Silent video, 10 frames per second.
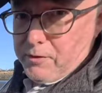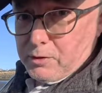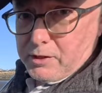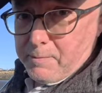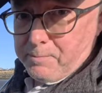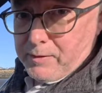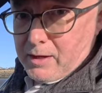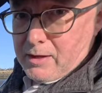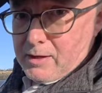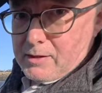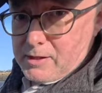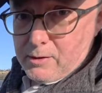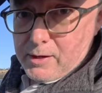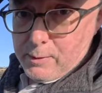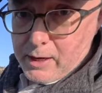filter.
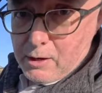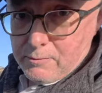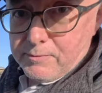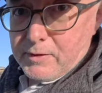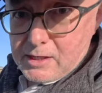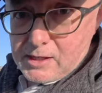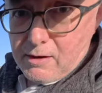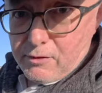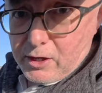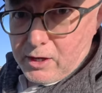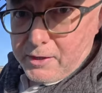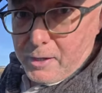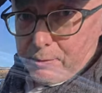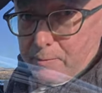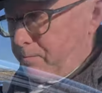So here we go, let's get everything lined up.